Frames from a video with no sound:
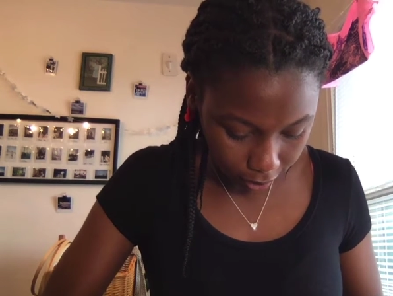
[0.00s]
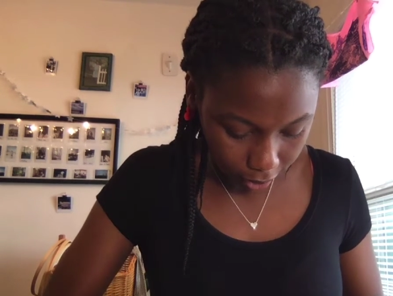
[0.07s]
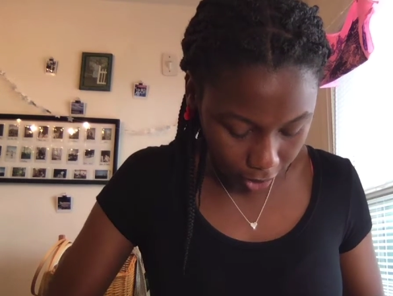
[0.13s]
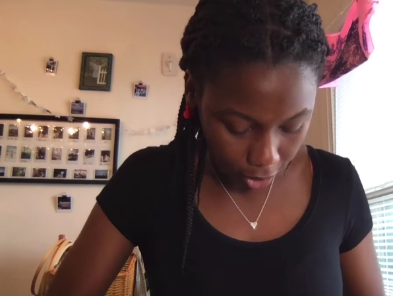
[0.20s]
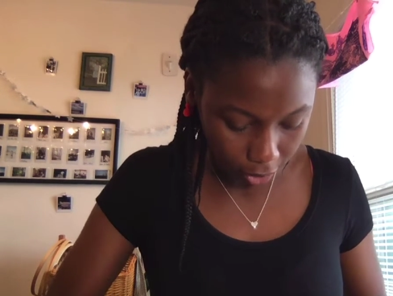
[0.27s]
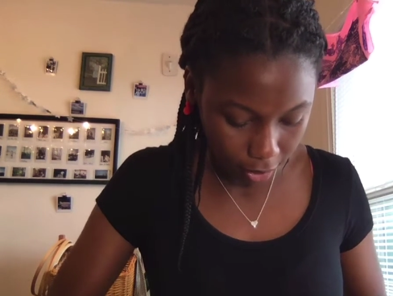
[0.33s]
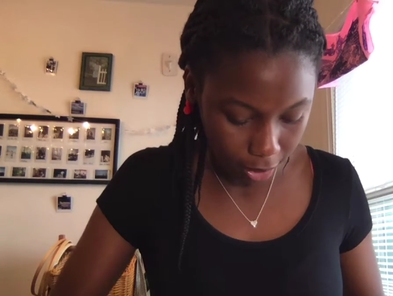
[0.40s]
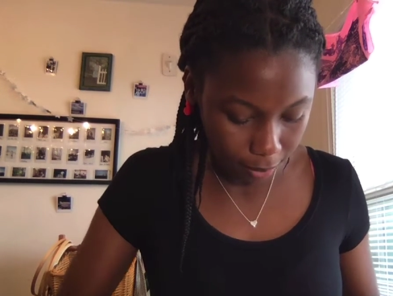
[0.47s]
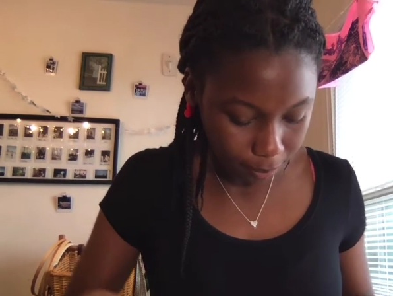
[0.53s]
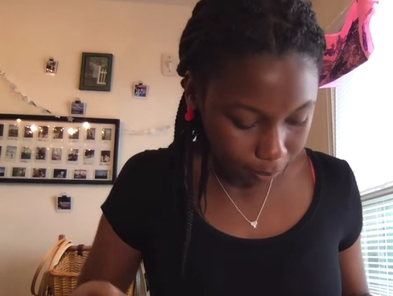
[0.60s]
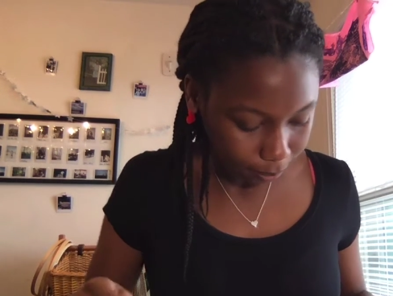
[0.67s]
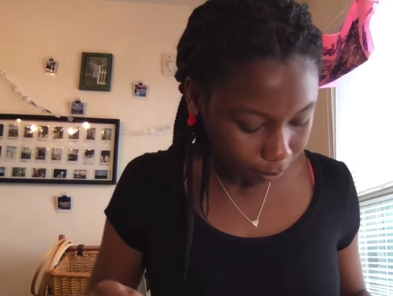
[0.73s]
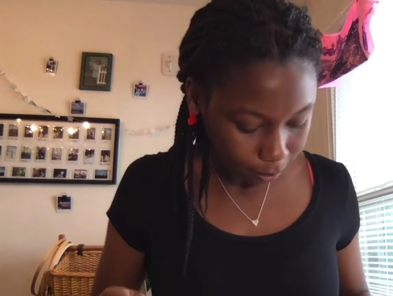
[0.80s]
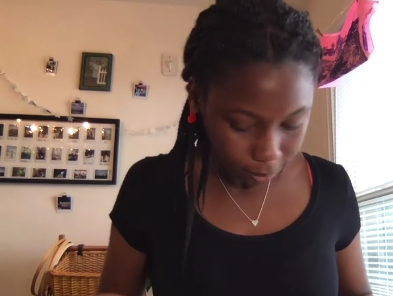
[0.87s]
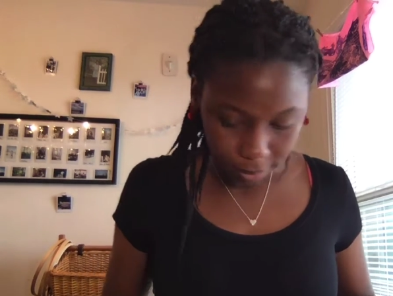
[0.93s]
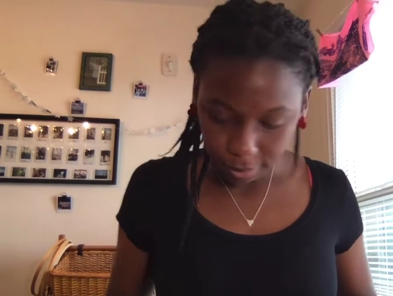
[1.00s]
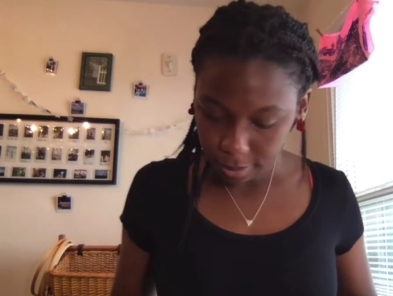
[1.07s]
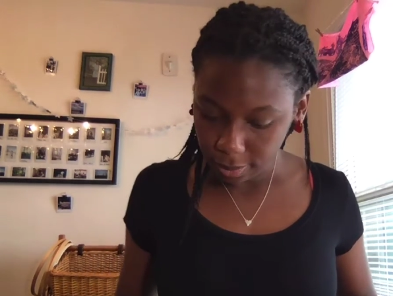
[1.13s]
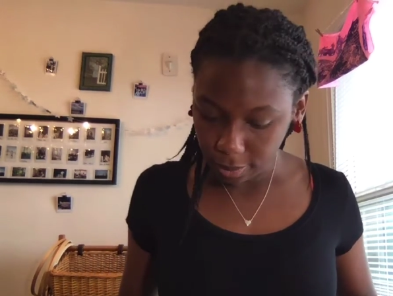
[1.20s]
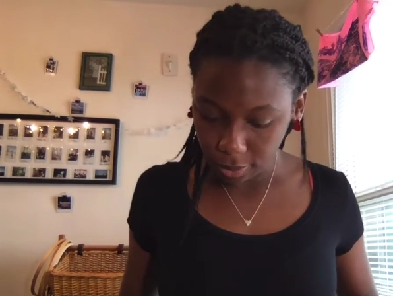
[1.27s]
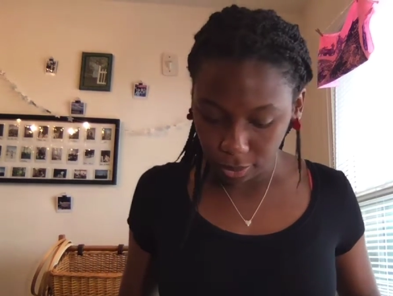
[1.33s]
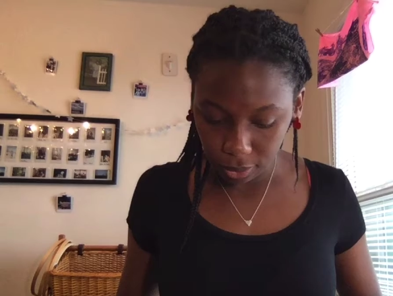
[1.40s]
All right,
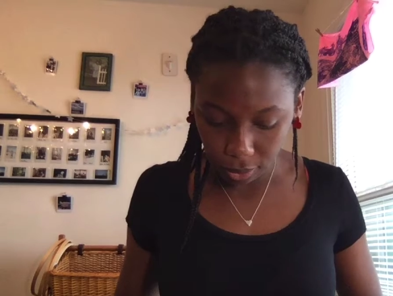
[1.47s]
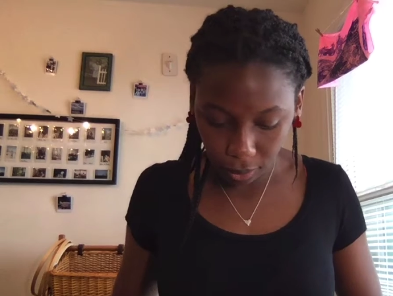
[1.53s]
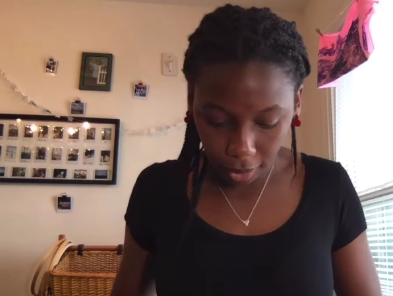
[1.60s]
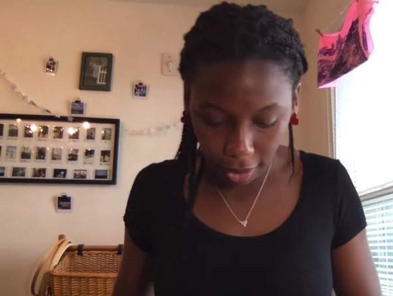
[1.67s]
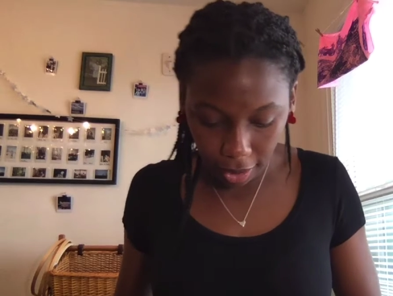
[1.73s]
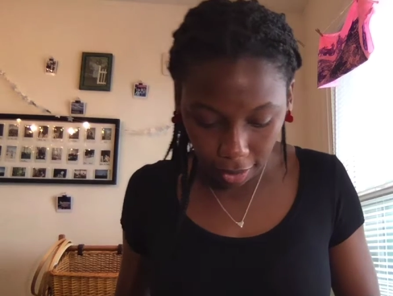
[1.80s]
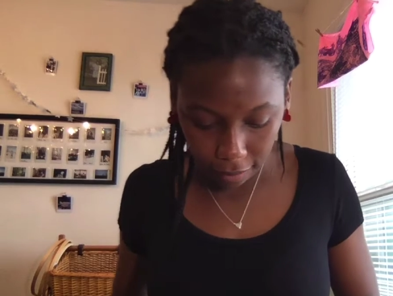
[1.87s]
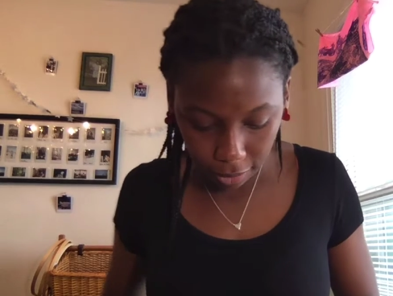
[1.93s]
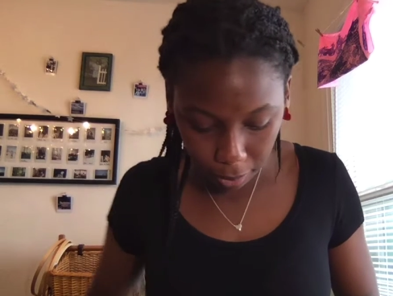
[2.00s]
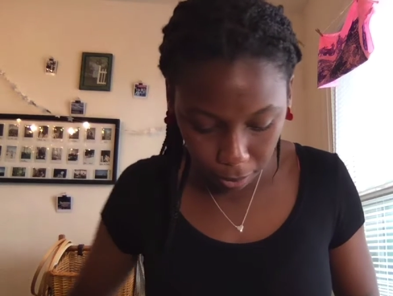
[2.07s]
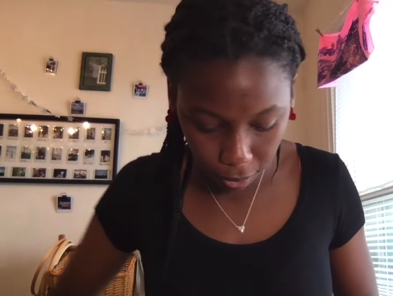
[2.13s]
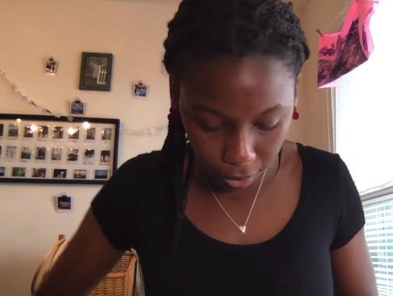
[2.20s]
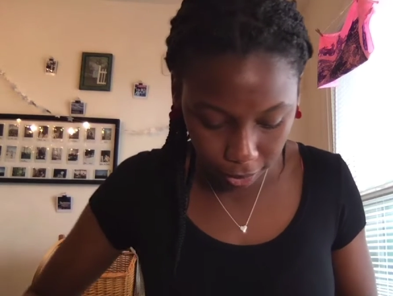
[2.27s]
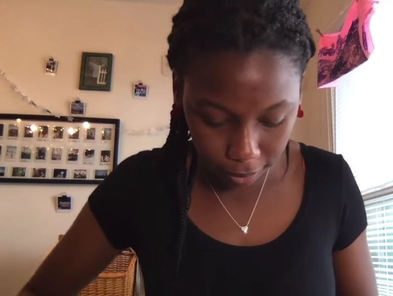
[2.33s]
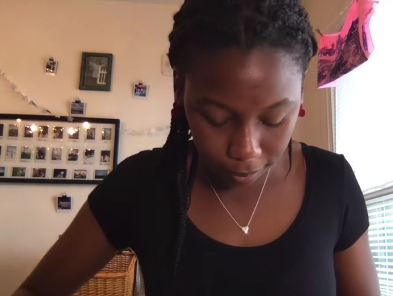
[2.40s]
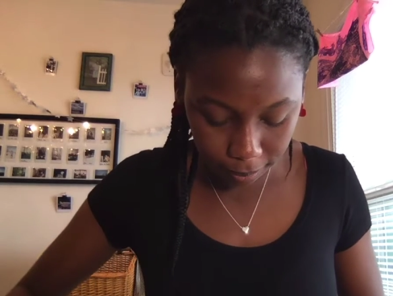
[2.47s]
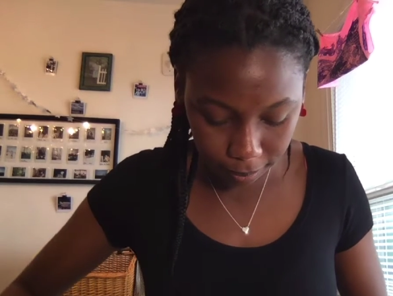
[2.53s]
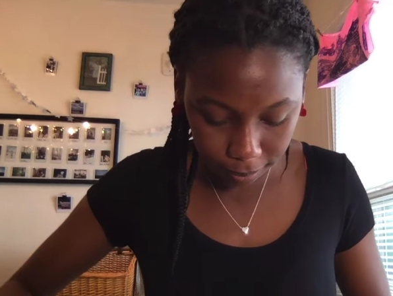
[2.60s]
so I have them on.